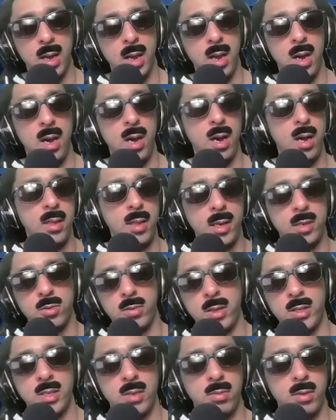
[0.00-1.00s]
That's
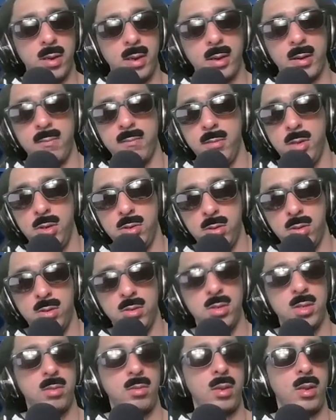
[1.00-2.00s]
why something like a
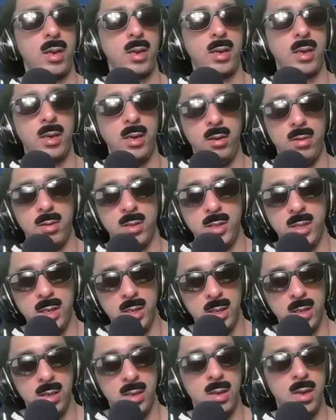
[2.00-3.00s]
Mewtwo, something like a
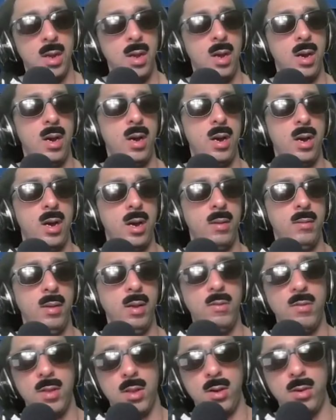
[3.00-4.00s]
Giratina,
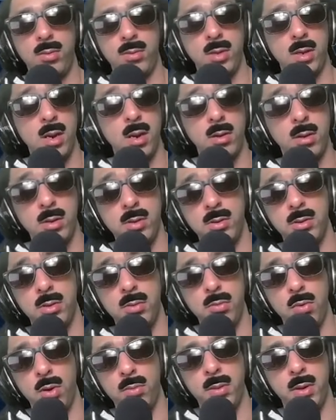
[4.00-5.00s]
even though
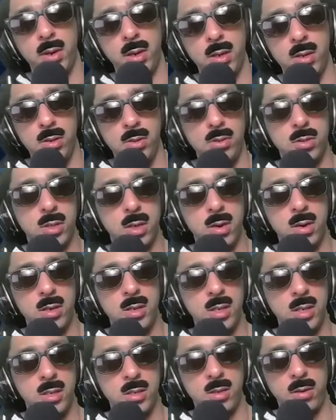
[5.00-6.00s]
you won't be able to use
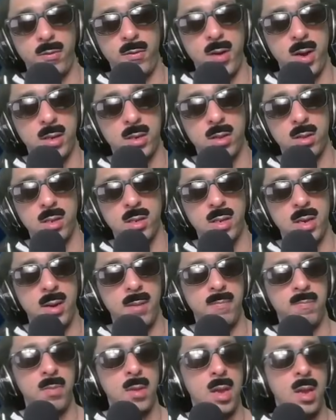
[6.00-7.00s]
Giratina's effect all the
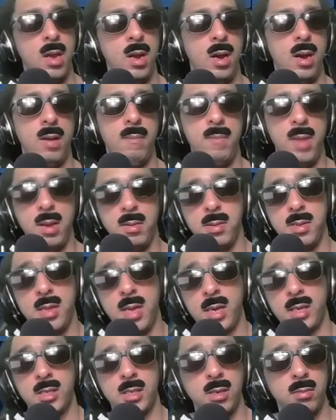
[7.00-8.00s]
time, maybe
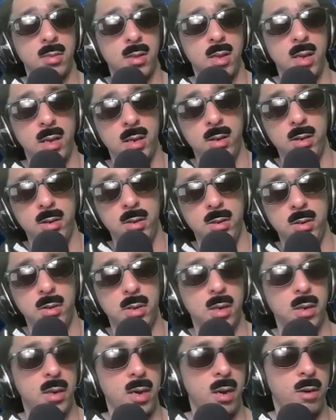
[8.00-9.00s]
that's something that you
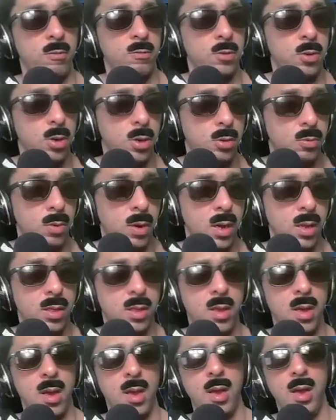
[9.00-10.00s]
can kind of cook
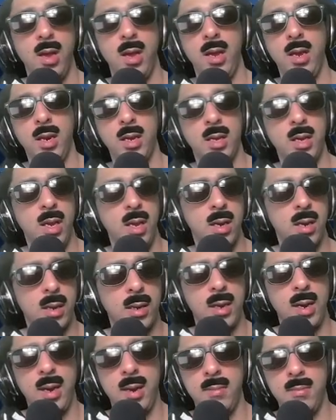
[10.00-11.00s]
with. And again,
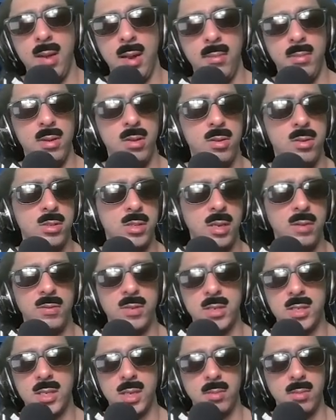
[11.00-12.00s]
like, hey, maybe there's
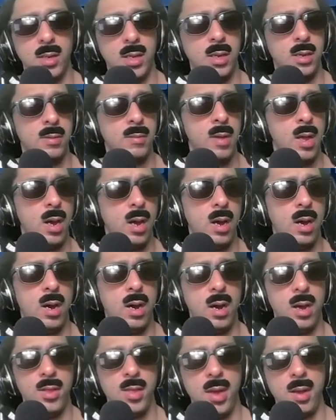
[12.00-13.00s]
even something
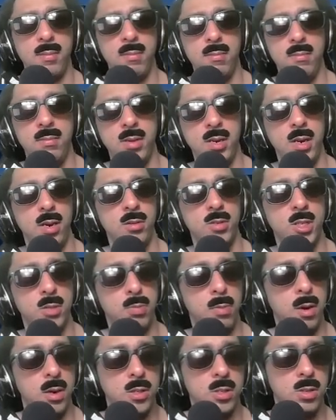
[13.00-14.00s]
that
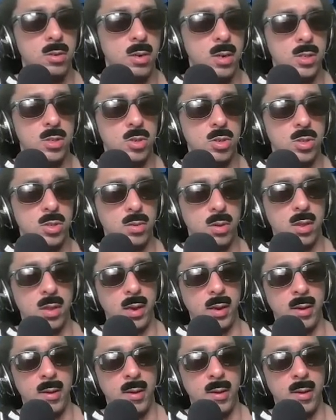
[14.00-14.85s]
sparks your interest with, like,